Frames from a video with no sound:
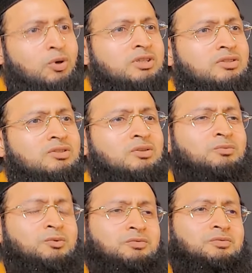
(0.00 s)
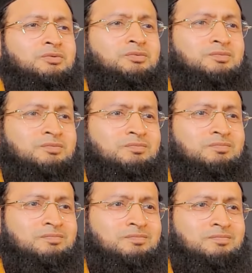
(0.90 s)
what is tasawwuf?
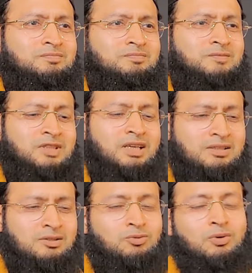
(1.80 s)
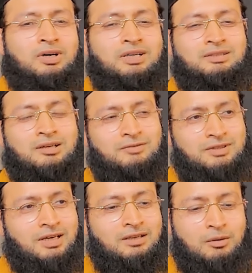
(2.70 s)
Yes, dua and
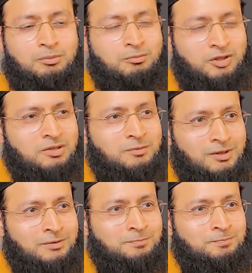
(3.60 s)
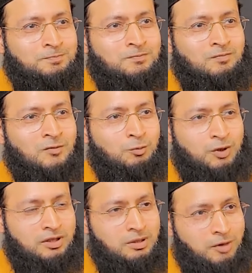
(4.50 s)
ta'wizat are permissible
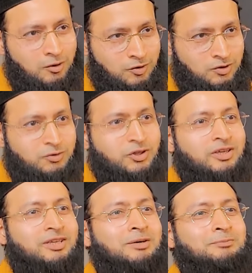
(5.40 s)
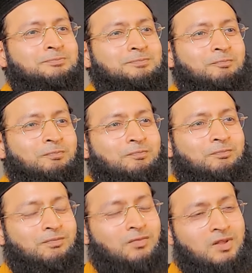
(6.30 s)
within the boundaries of Sharia.
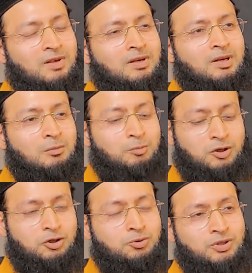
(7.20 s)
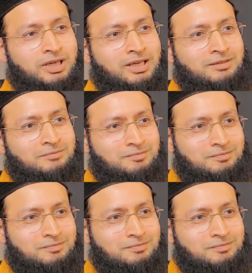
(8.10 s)
But using it